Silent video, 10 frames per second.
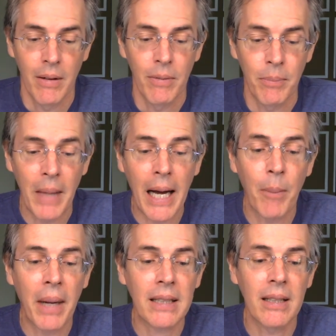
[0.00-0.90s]
Now,
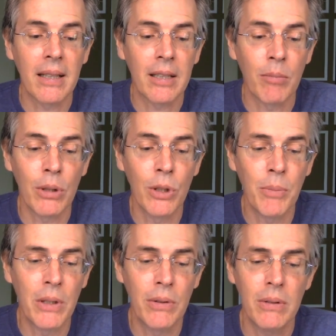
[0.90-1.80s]
back to this. Blue
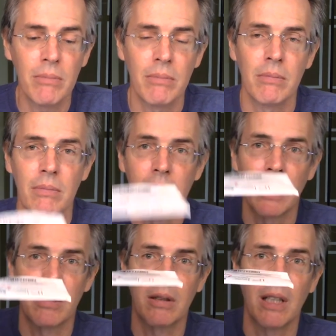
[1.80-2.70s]
Moon.
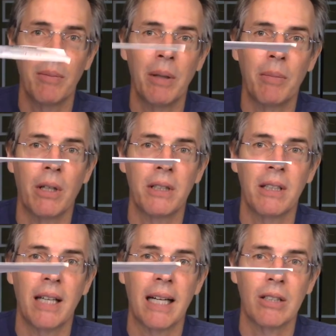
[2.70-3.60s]
This is going to be a Mars
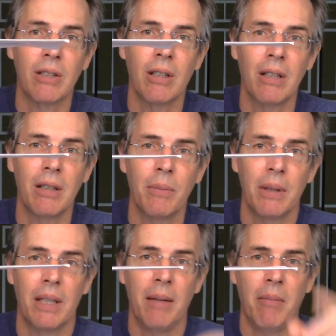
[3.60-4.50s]
Attacks card,
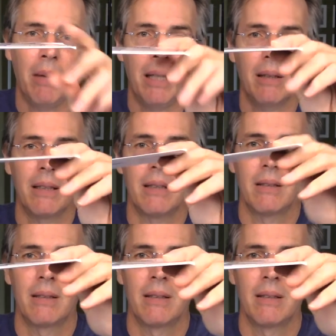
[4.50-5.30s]
but he mailed it.